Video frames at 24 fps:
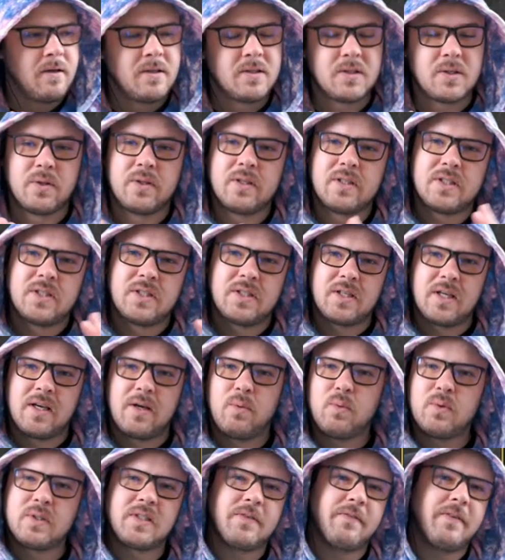So this
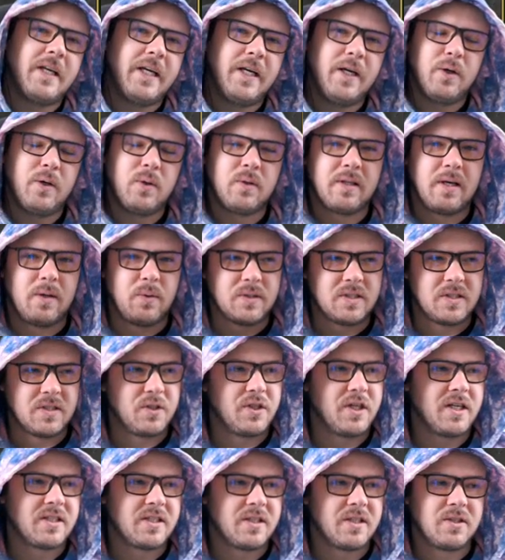uh, was a video that was
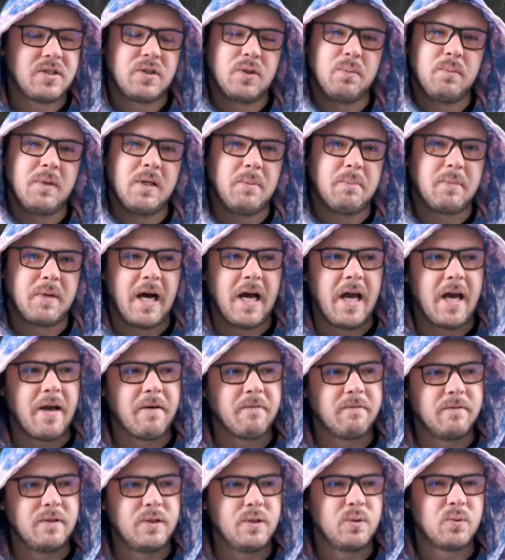suggested to me by a
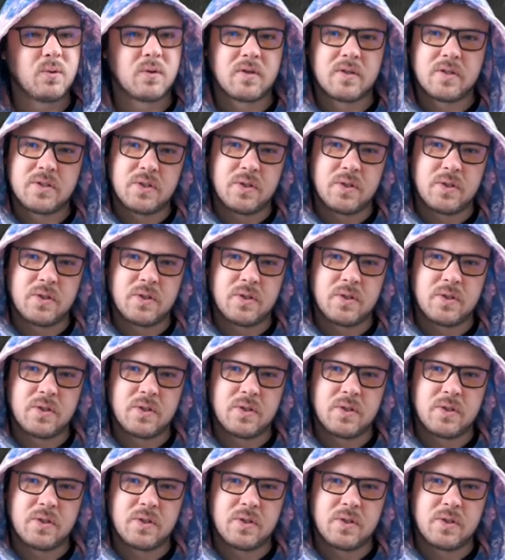viewer,